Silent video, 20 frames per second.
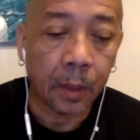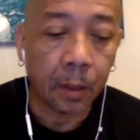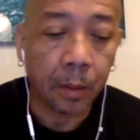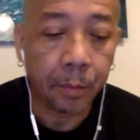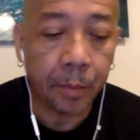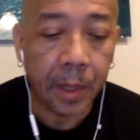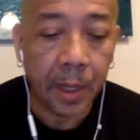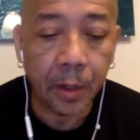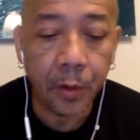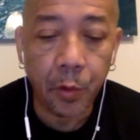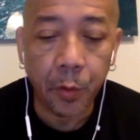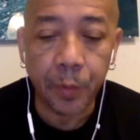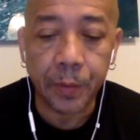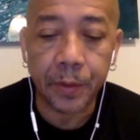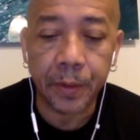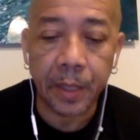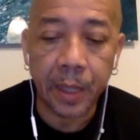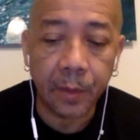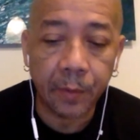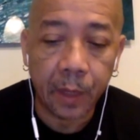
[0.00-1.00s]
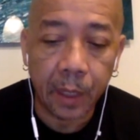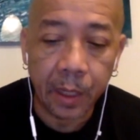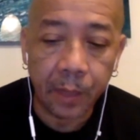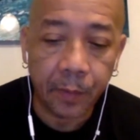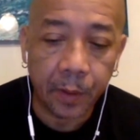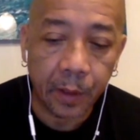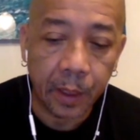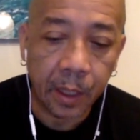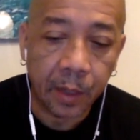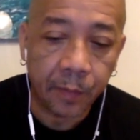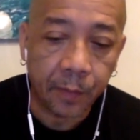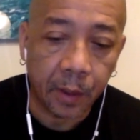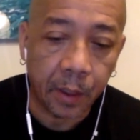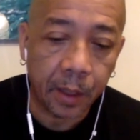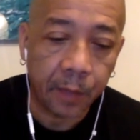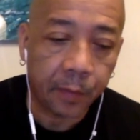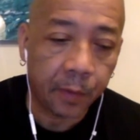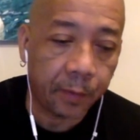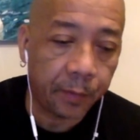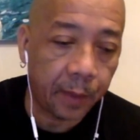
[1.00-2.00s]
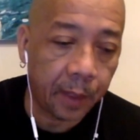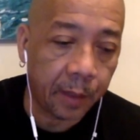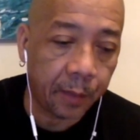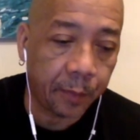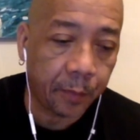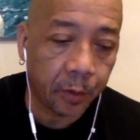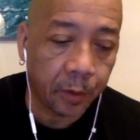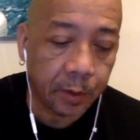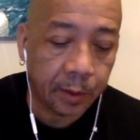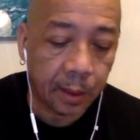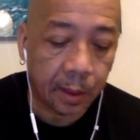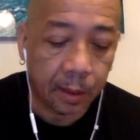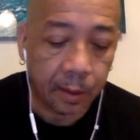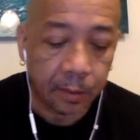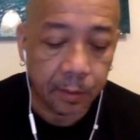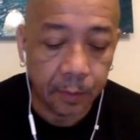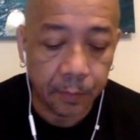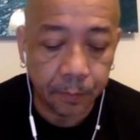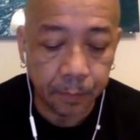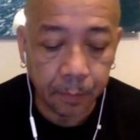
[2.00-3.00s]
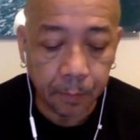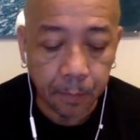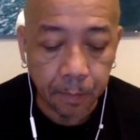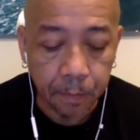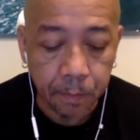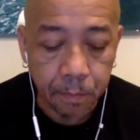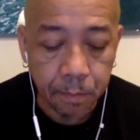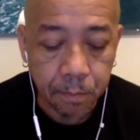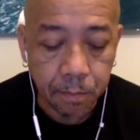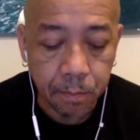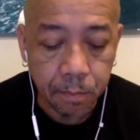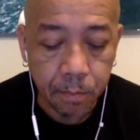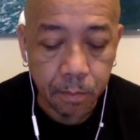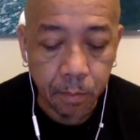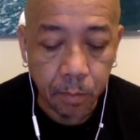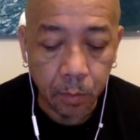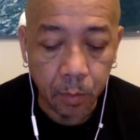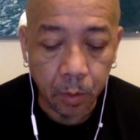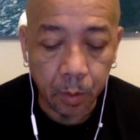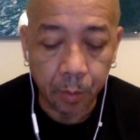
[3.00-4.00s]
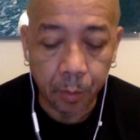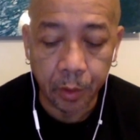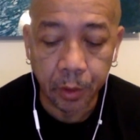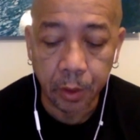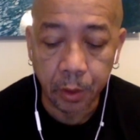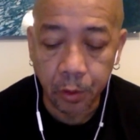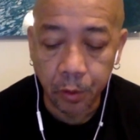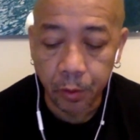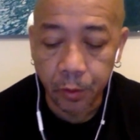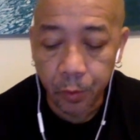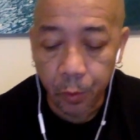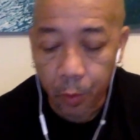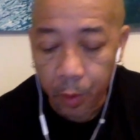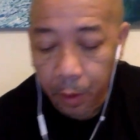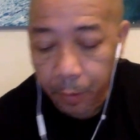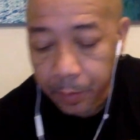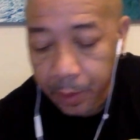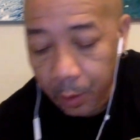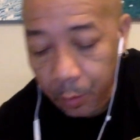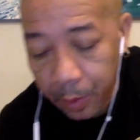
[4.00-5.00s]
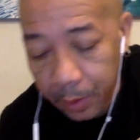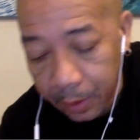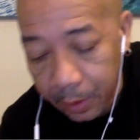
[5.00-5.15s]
Me and Dups never, ever, ever, ever fly first class. Mm-hmm. But it just so happened that we had